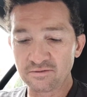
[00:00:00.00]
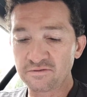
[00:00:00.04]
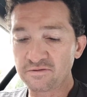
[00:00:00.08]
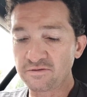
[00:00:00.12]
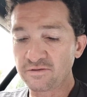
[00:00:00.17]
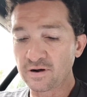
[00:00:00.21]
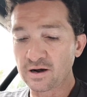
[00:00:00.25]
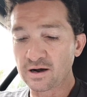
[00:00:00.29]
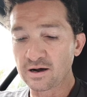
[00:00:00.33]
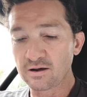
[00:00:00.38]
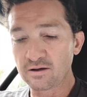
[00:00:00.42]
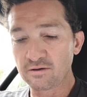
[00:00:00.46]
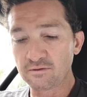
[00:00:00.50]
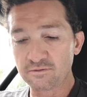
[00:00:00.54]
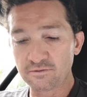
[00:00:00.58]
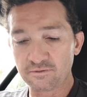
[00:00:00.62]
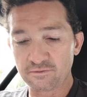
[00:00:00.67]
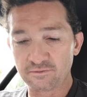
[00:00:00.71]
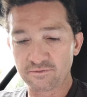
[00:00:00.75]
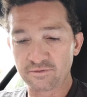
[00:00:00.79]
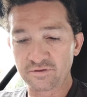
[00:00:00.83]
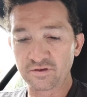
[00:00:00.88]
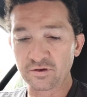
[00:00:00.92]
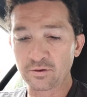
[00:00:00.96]
5
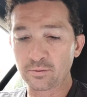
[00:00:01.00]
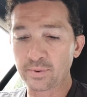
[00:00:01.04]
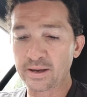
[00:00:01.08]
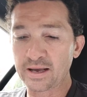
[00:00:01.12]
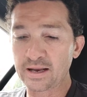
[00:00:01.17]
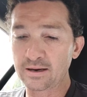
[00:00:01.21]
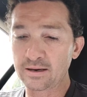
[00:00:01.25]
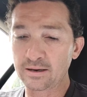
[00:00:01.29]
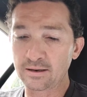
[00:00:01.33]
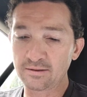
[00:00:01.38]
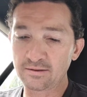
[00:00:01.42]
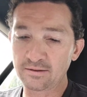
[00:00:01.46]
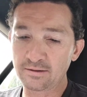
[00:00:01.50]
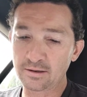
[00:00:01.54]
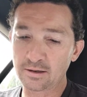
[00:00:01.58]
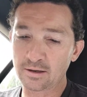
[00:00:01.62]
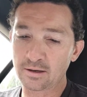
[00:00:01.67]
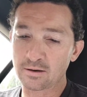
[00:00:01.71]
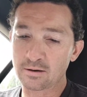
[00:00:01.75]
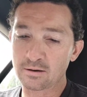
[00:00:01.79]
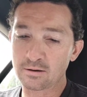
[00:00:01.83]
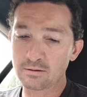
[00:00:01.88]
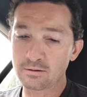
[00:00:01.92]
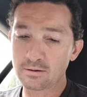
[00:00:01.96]
subheadings
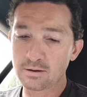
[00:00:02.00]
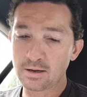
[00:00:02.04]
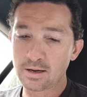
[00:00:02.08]
here,